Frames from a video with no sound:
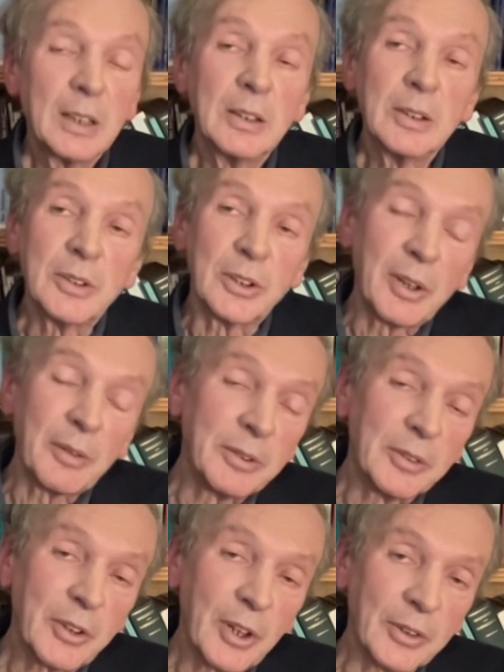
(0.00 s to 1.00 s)
the
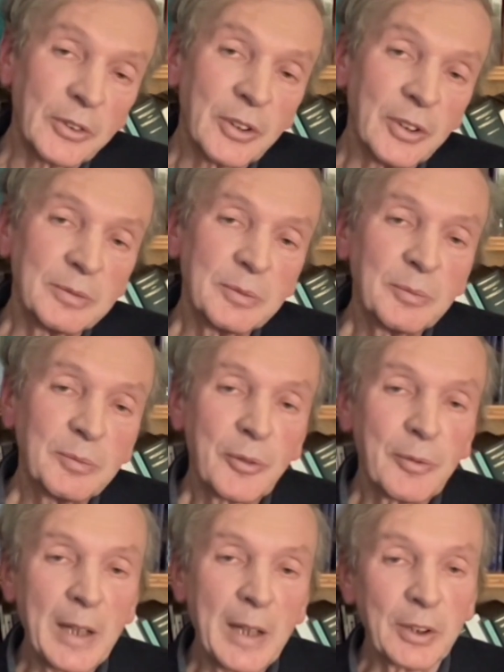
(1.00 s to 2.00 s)
difference is that with
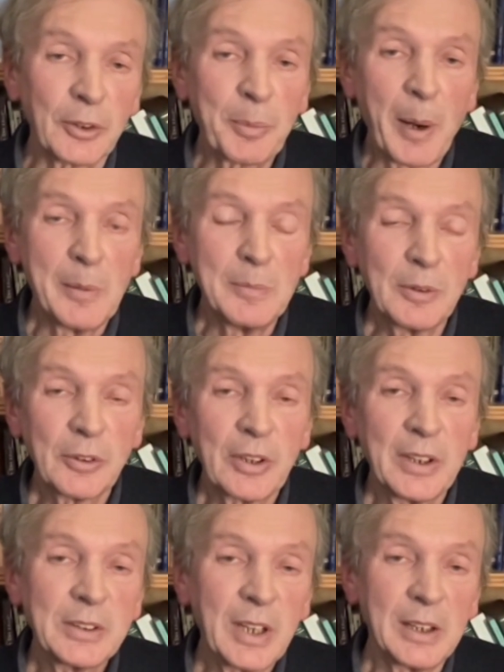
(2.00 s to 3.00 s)
rat experiments,
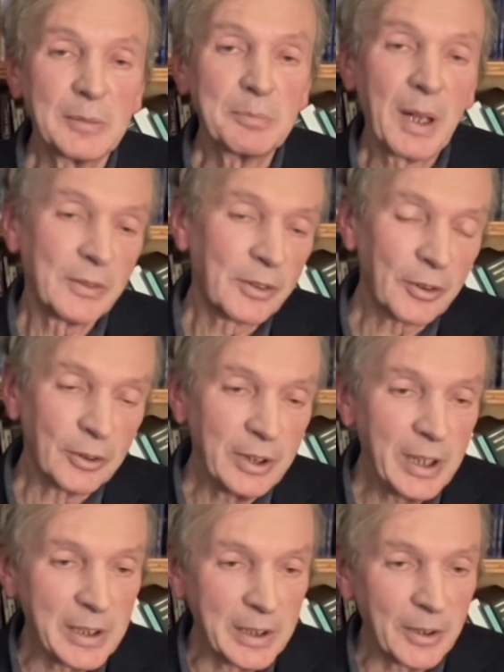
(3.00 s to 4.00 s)
they take months or
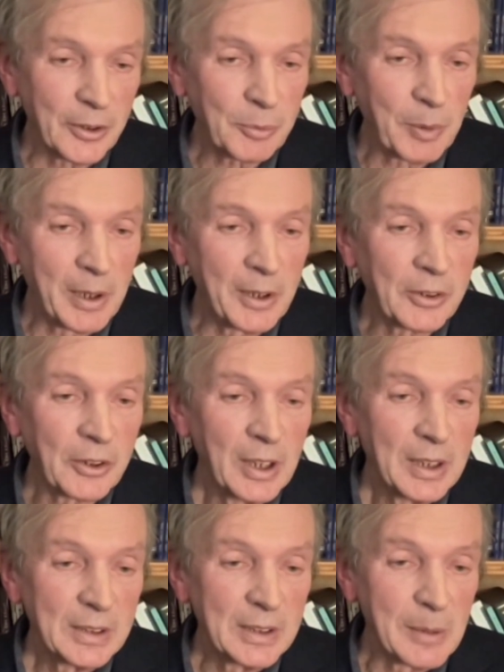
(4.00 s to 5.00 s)
years, whereas
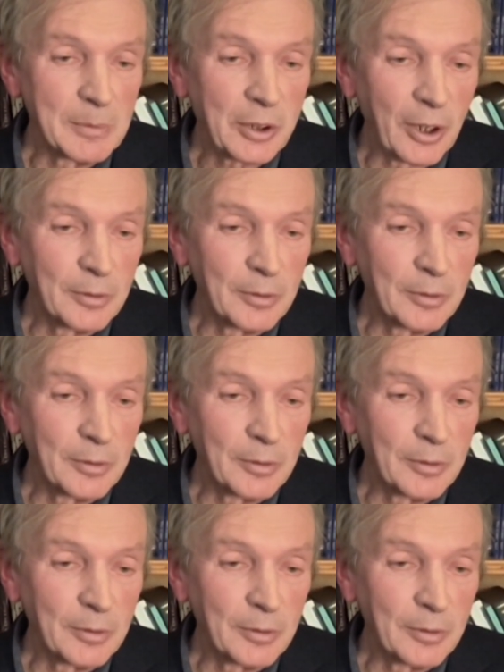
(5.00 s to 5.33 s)
nematode